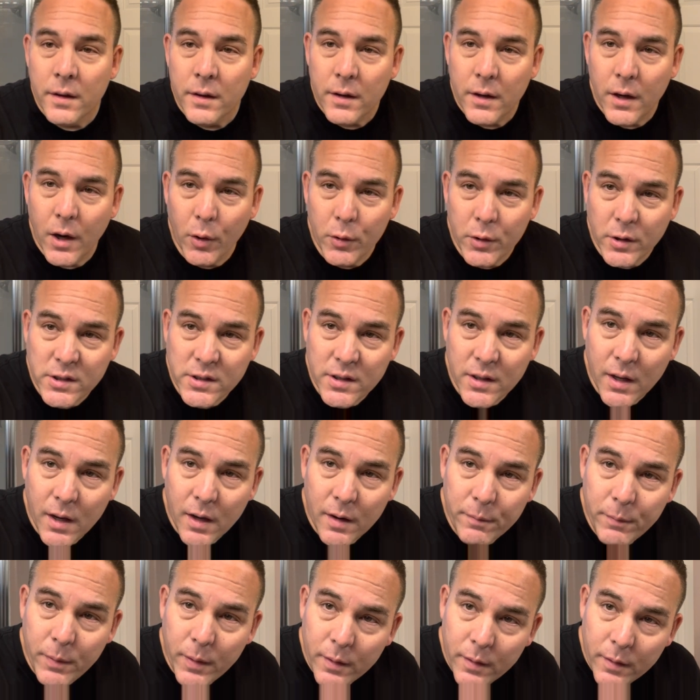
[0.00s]
Owners
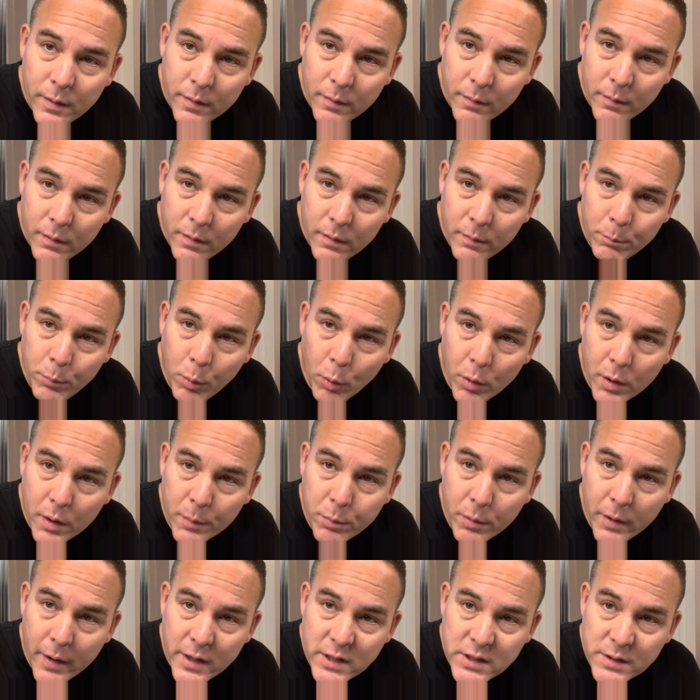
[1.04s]
Club Boar
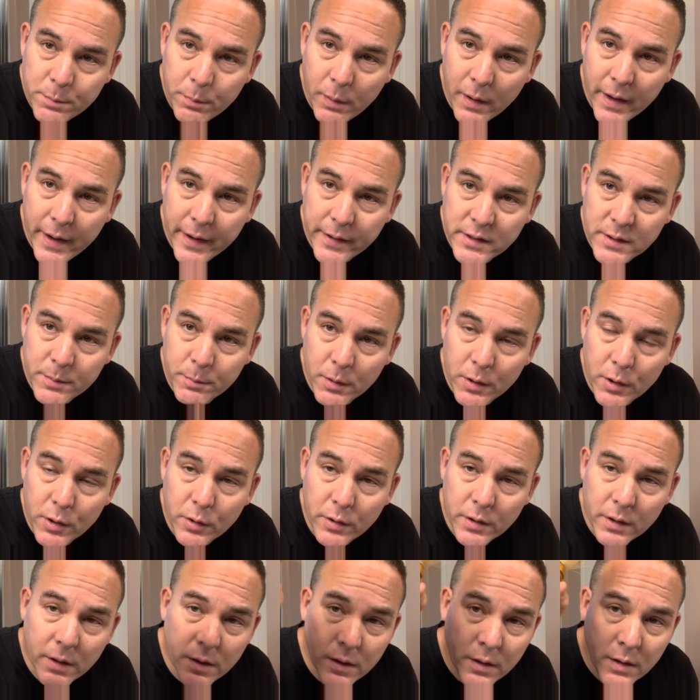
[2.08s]
Brush by
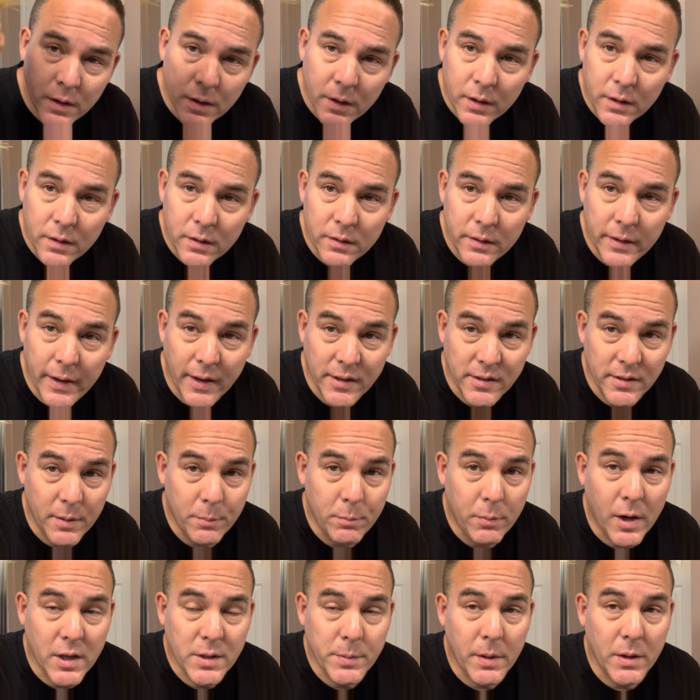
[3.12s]
Semogue. Excellent
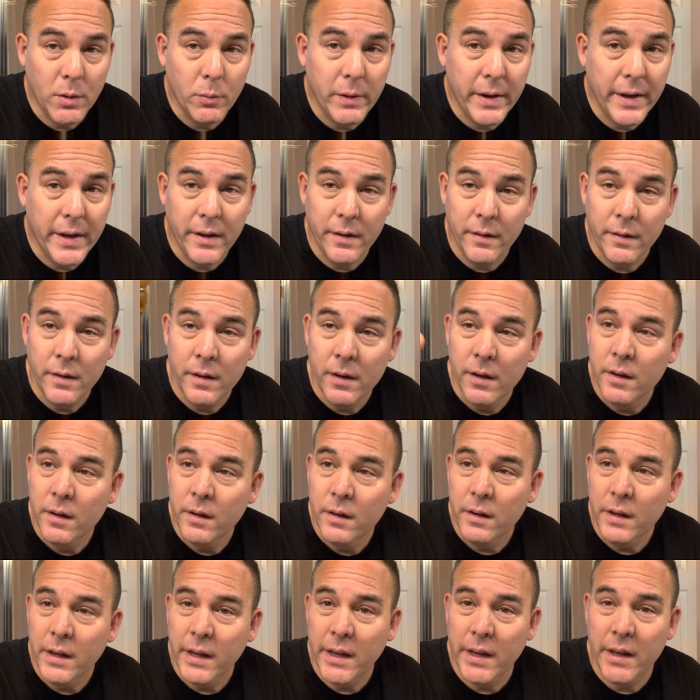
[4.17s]
brush, by the way.
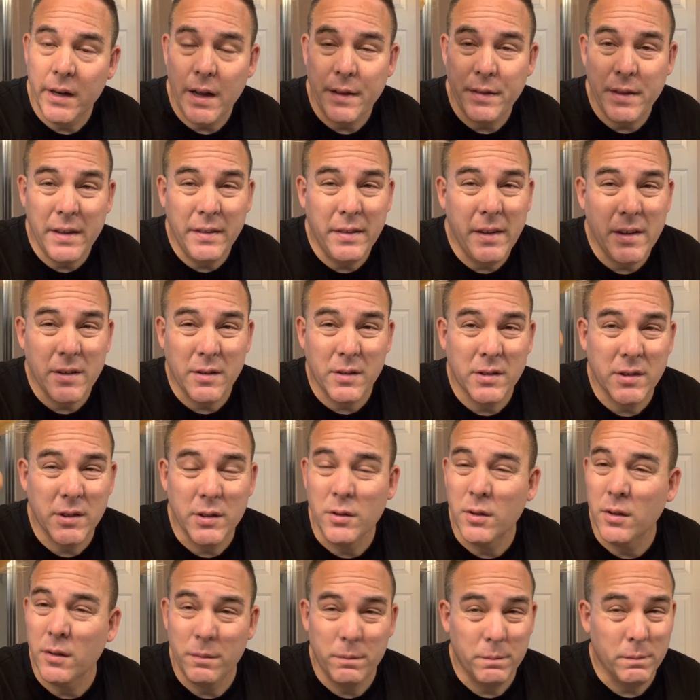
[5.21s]
And I think these are
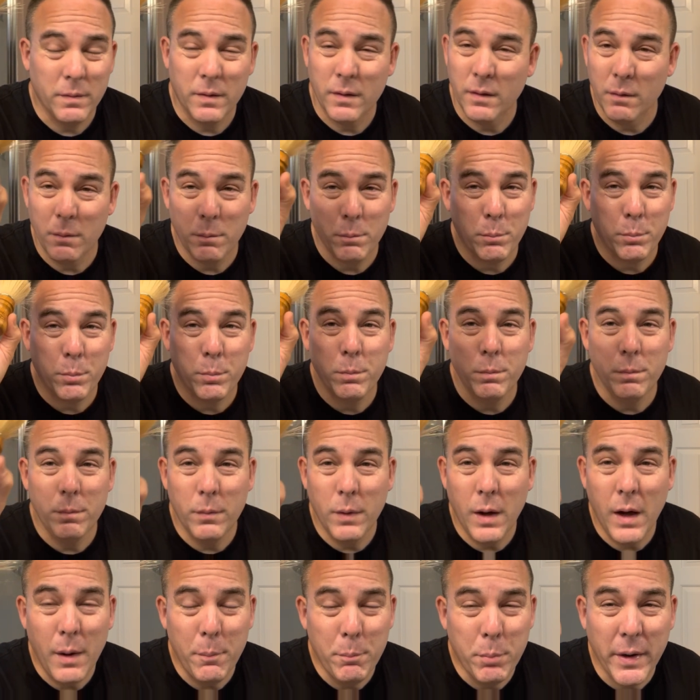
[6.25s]
still
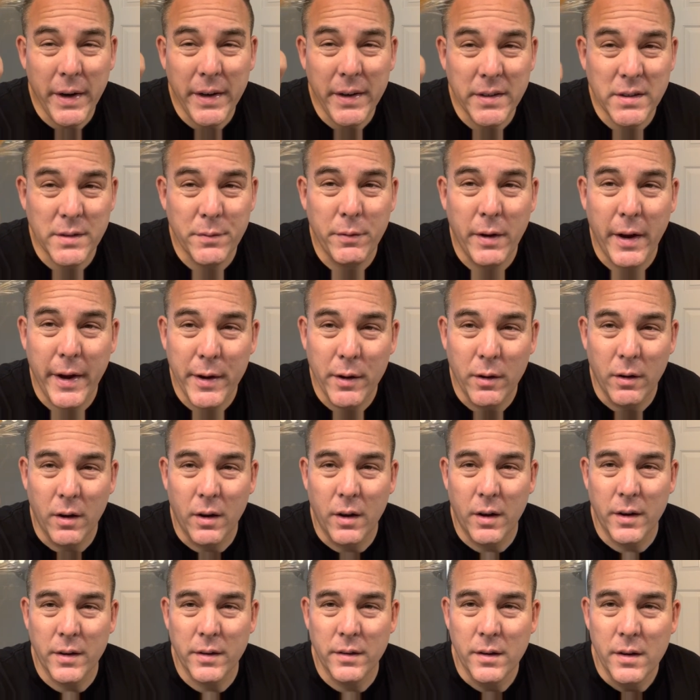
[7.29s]
a pretty decent value
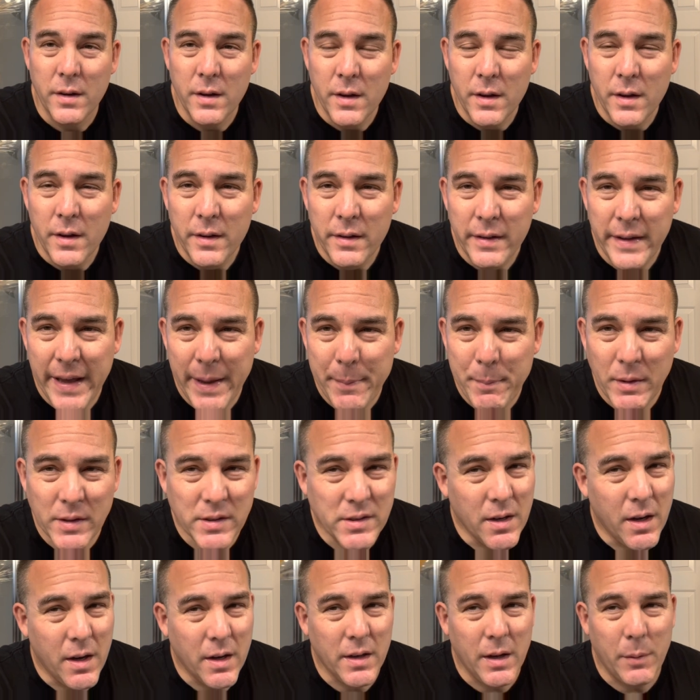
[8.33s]
on
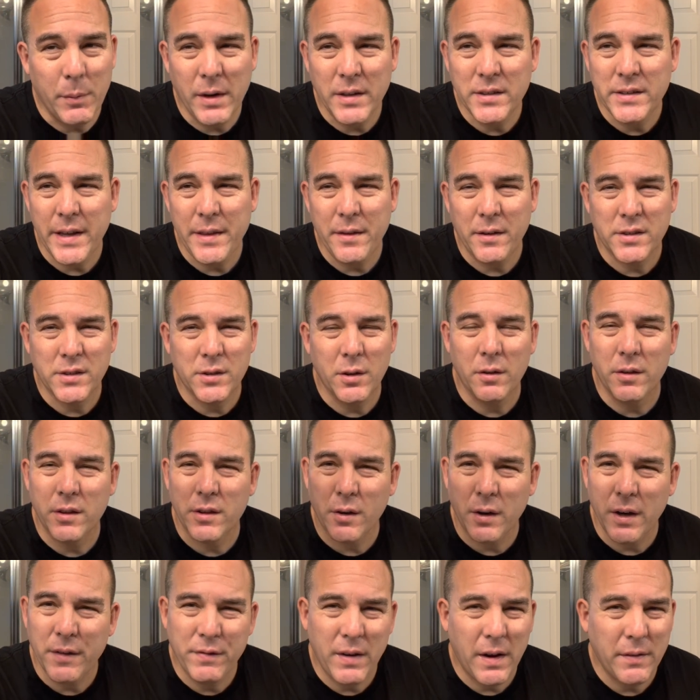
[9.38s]
Amazon. I want to say they're still
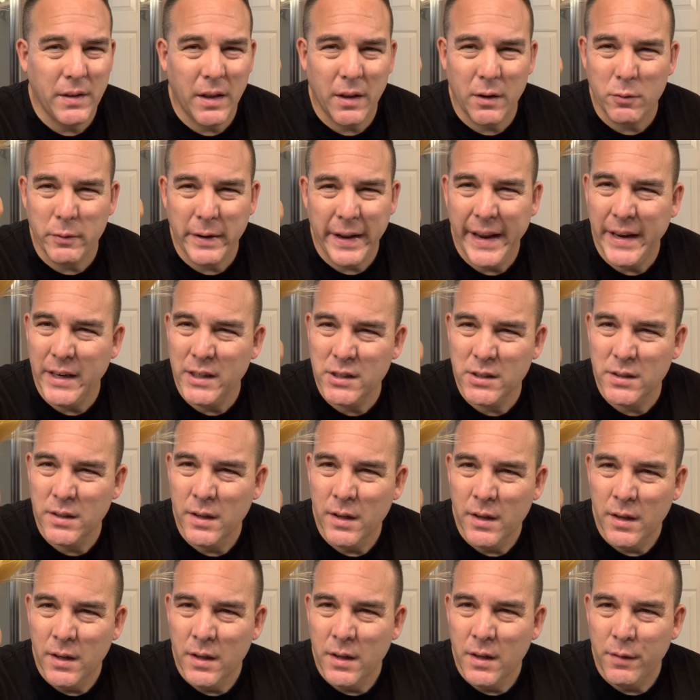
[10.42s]
$35 range
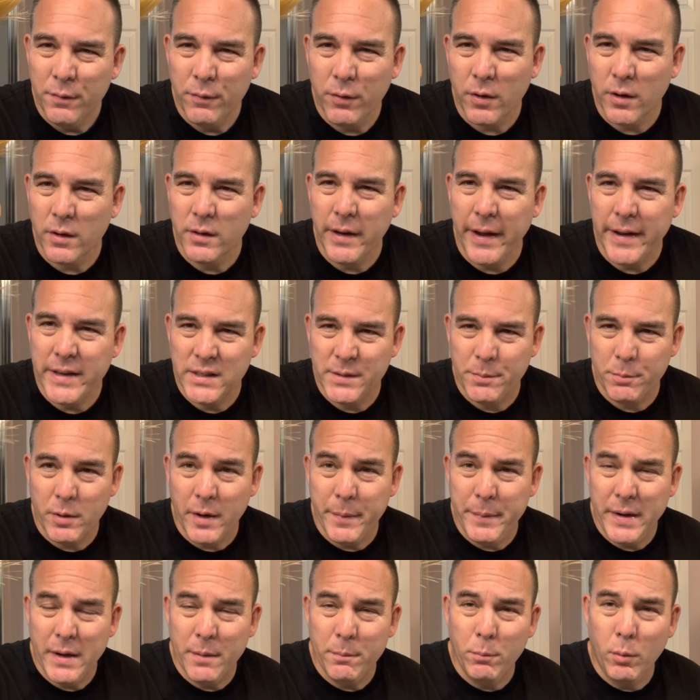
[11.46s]
for a nice
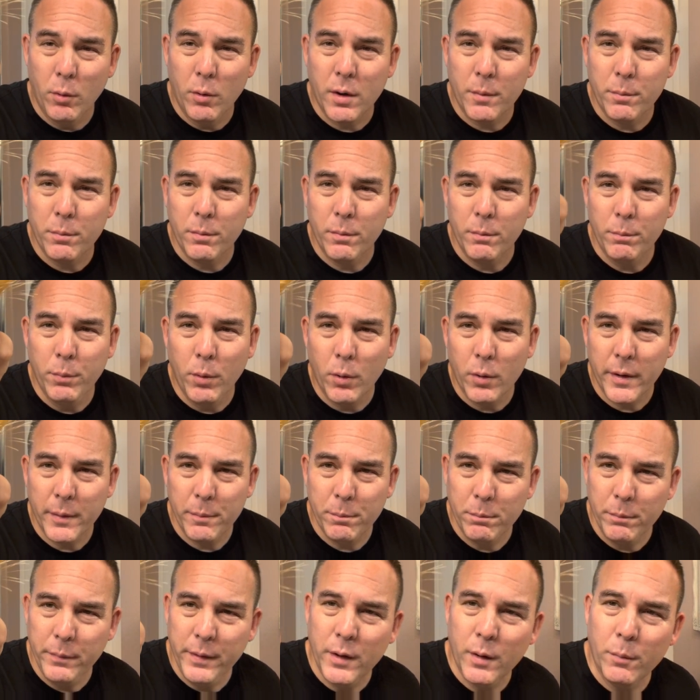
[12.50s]
premium
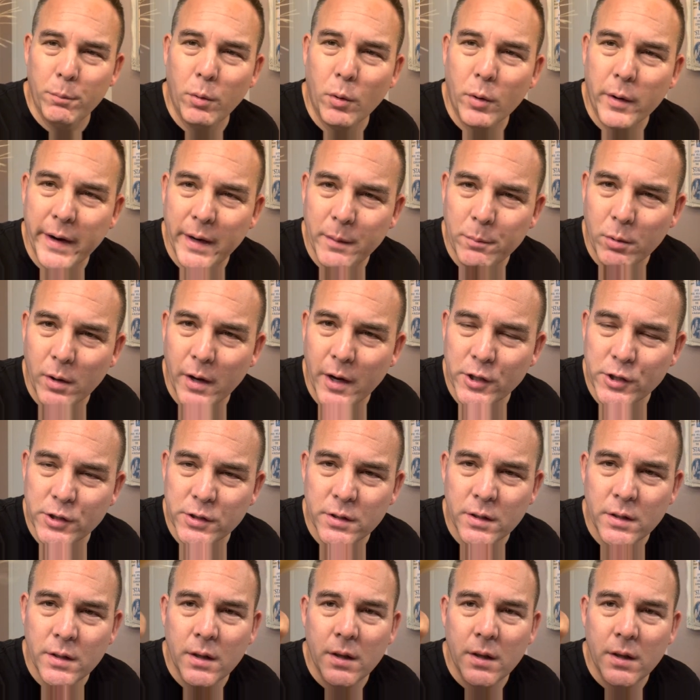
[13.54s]
boar head brush.